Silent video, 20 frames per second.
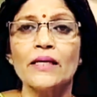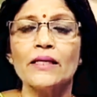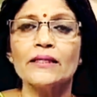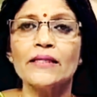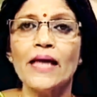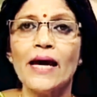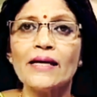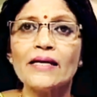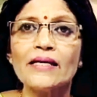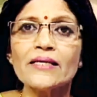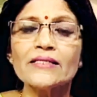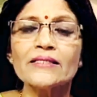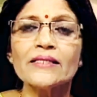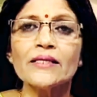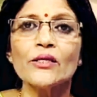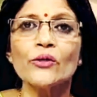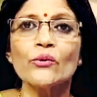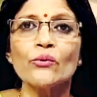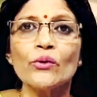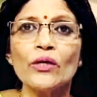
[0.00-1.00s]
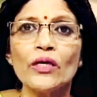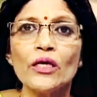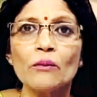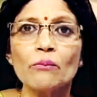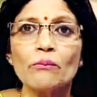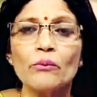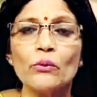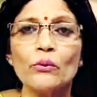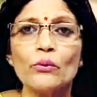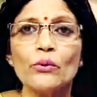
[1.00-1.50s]
That is the unique
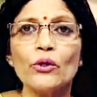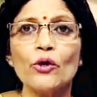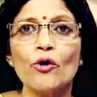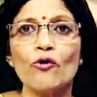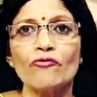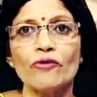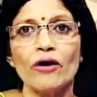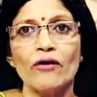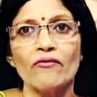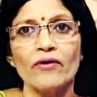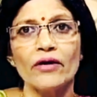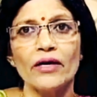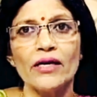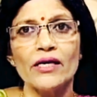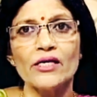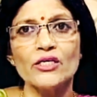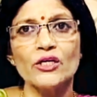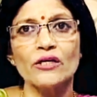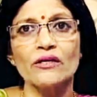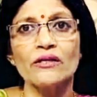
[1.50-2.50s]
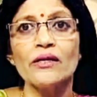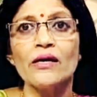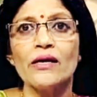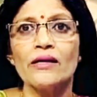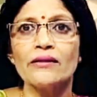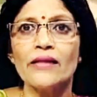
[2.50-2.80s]
beauty of our nation.